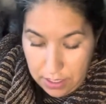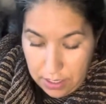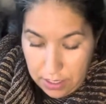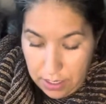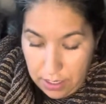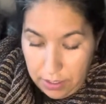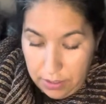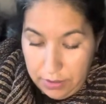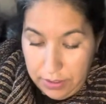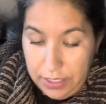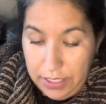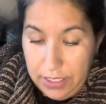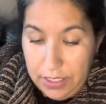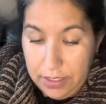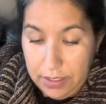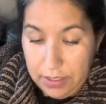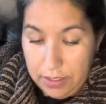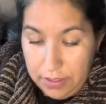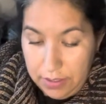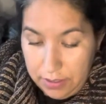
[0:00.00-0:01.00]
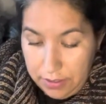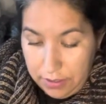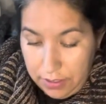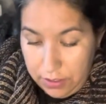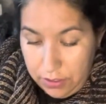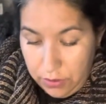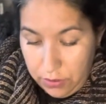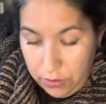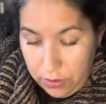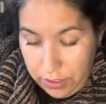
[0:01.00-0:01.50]
uh, knitting, that
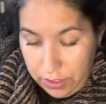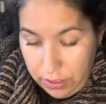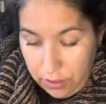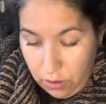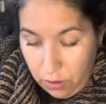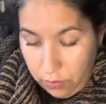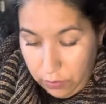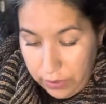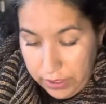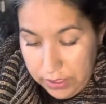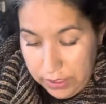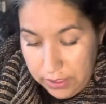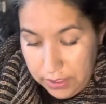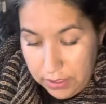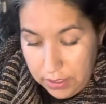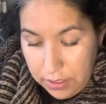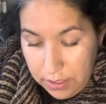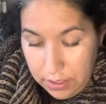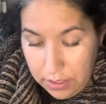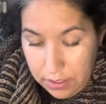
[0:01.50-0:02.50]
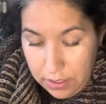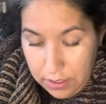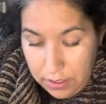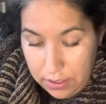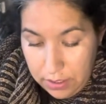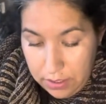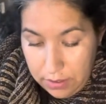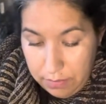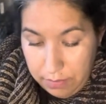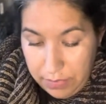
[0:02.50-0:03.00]
you can always
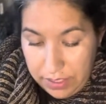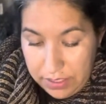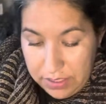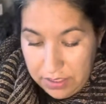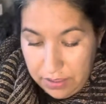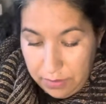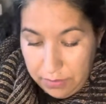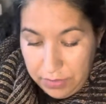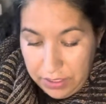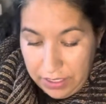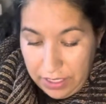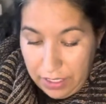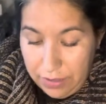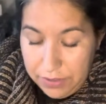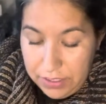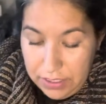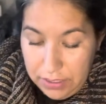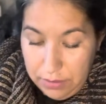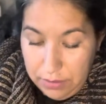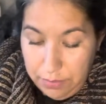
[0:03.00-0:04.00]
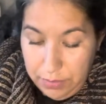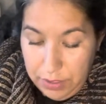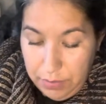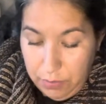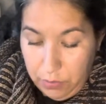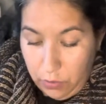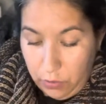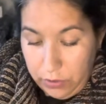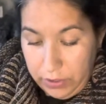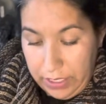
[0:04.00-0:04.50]
make something. I've seen
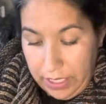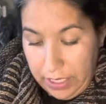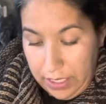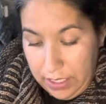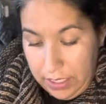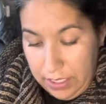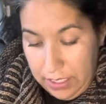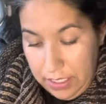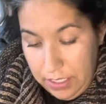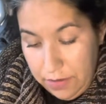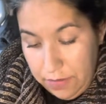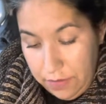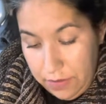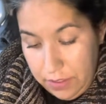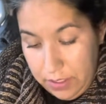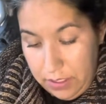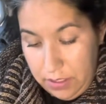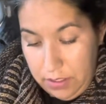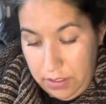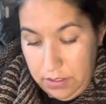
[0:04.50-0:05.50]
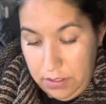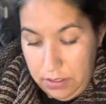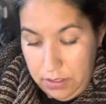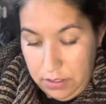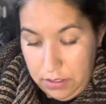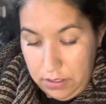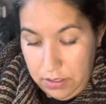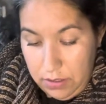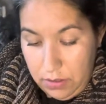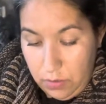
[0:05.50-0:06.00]
people that even
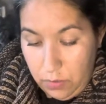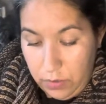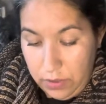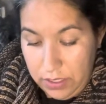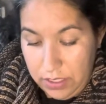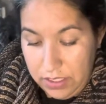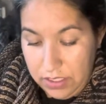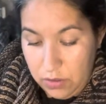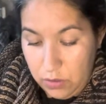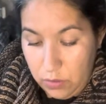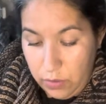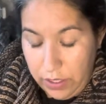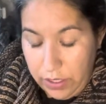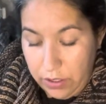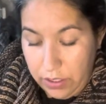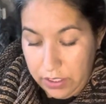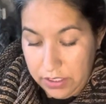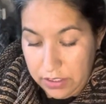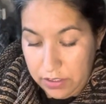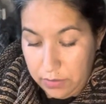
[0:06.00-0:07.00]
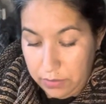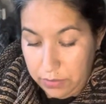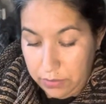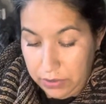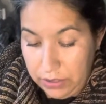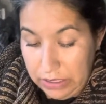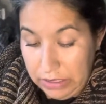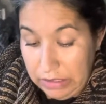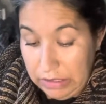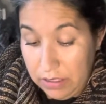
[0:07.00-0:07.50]
when the sweater is
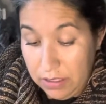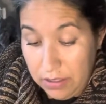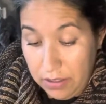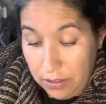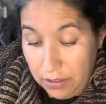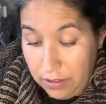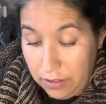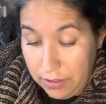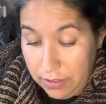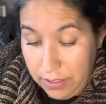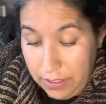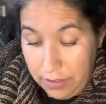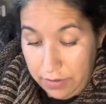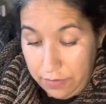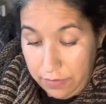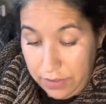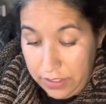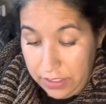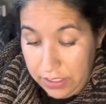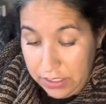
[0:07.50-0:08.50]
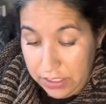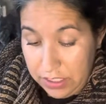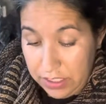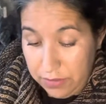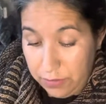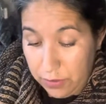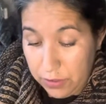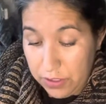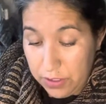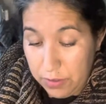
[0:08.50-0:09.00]
completely done and finished, if
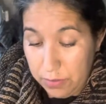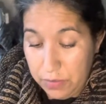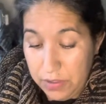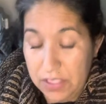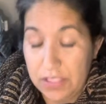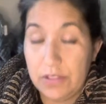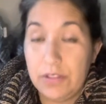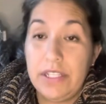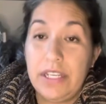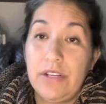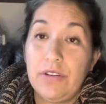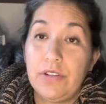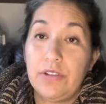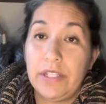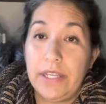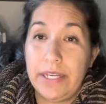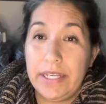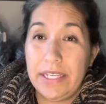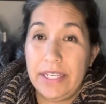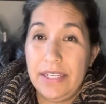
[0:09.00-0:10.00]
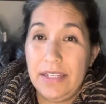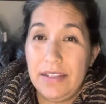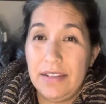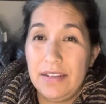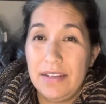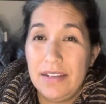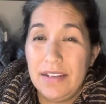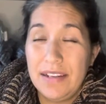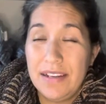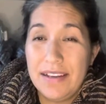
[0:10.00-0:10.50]
for some reason they don't like it,
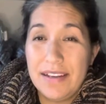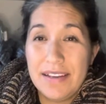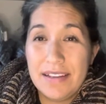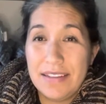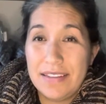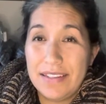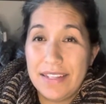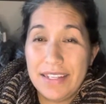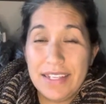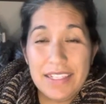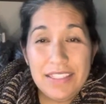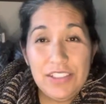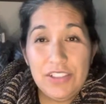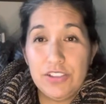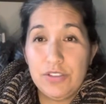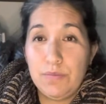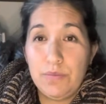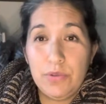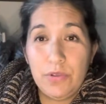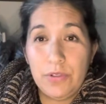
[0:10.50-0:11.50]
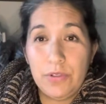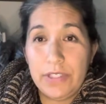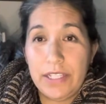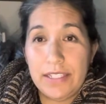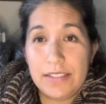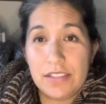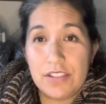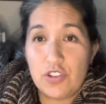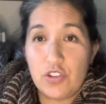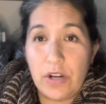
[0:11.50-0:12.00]
they can just pull
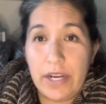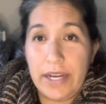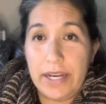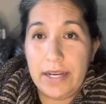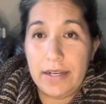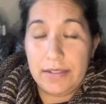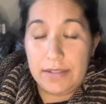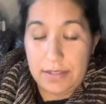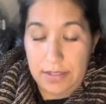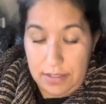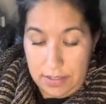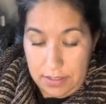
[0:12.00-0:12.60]
that strand